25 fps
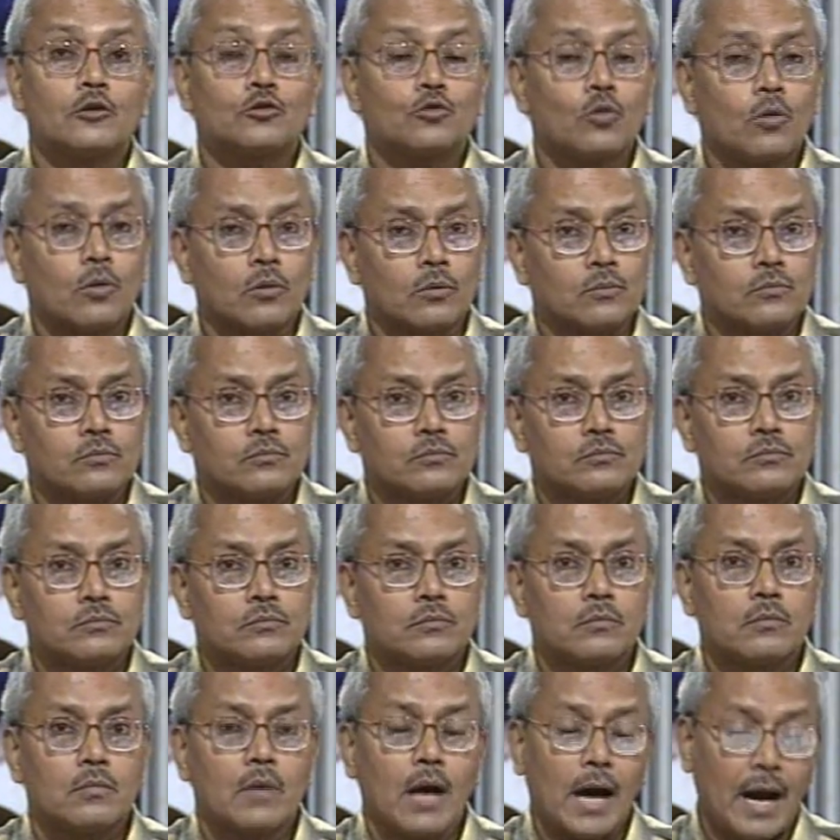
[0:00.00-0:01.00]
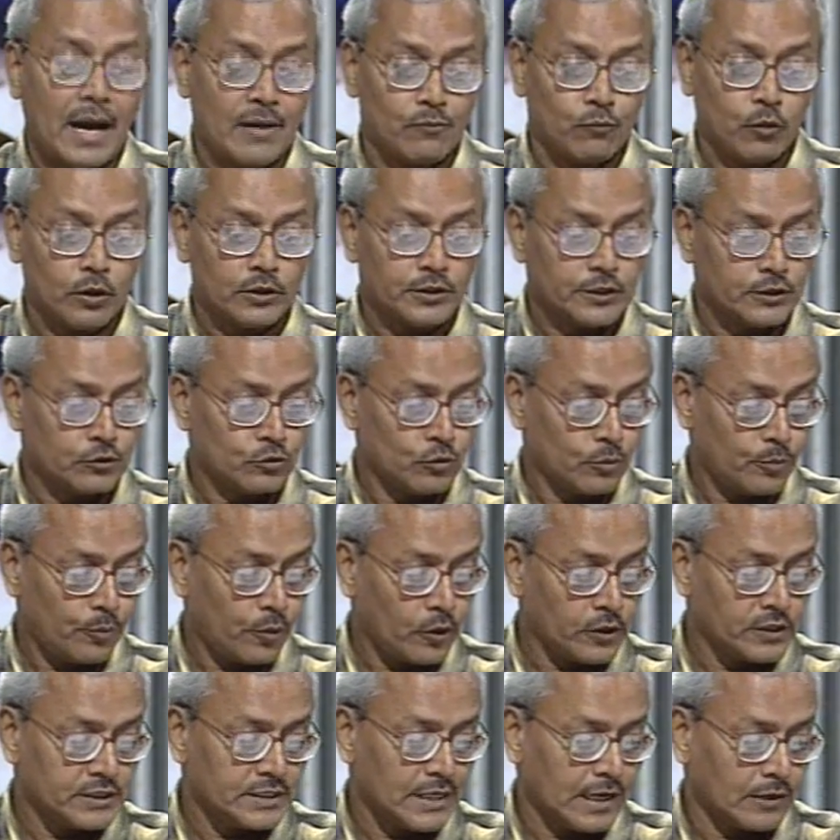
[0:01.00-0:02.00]
So, I wanted to
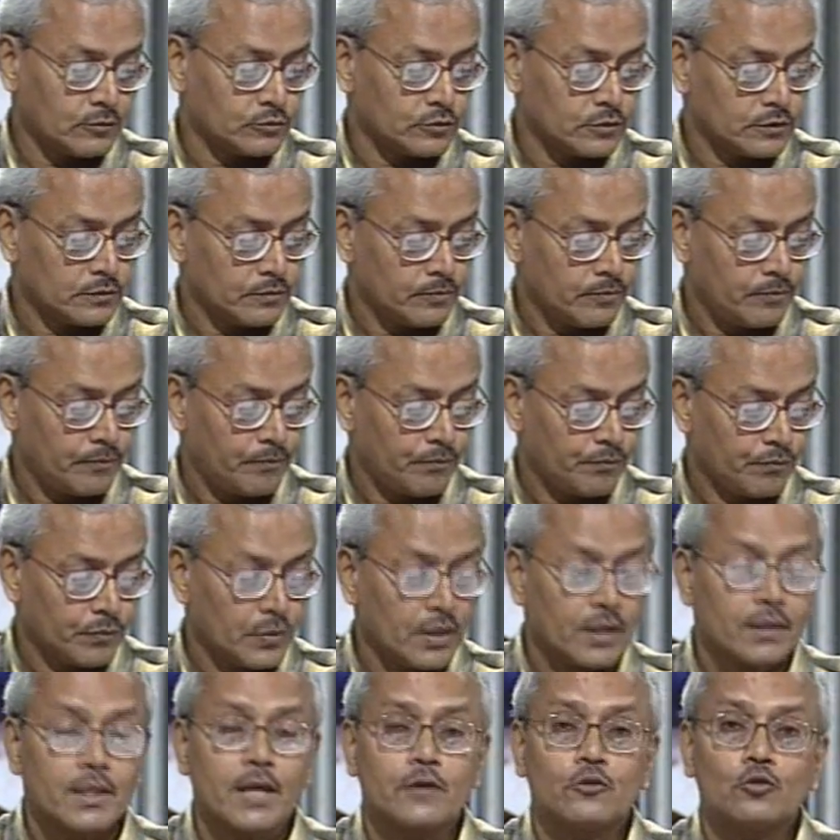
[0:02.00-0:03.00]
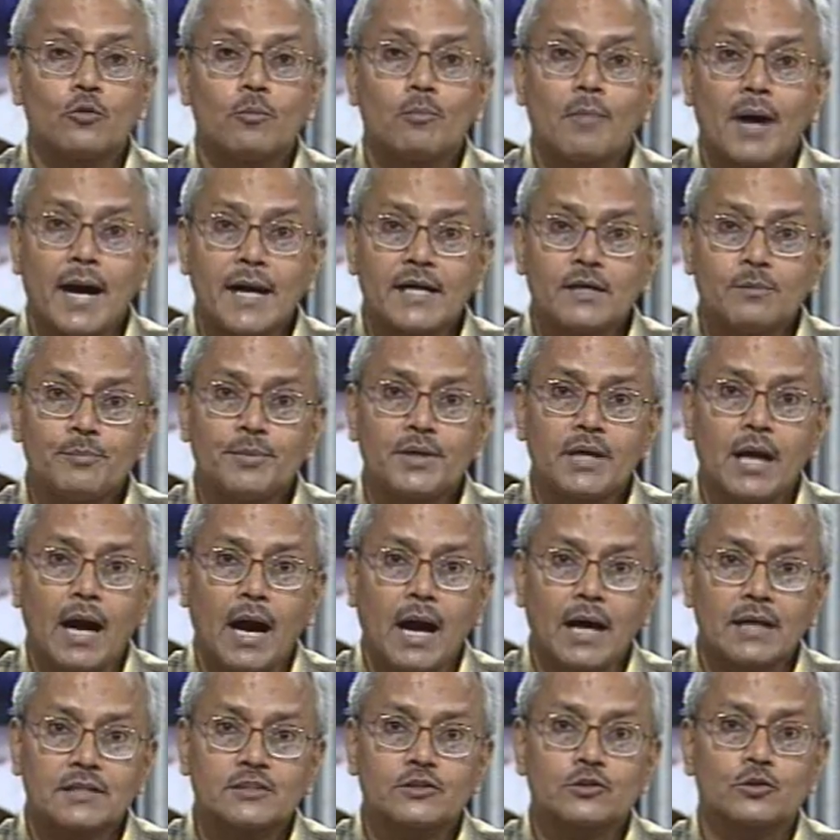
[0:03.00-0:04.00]
point out that you might be
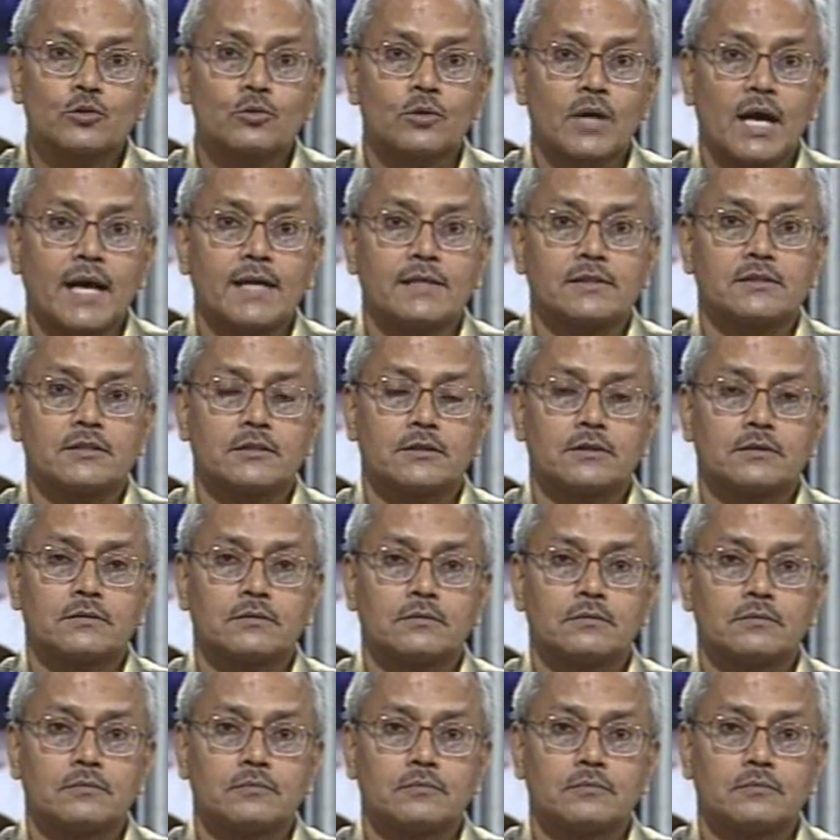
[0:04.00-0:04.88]
asked to write,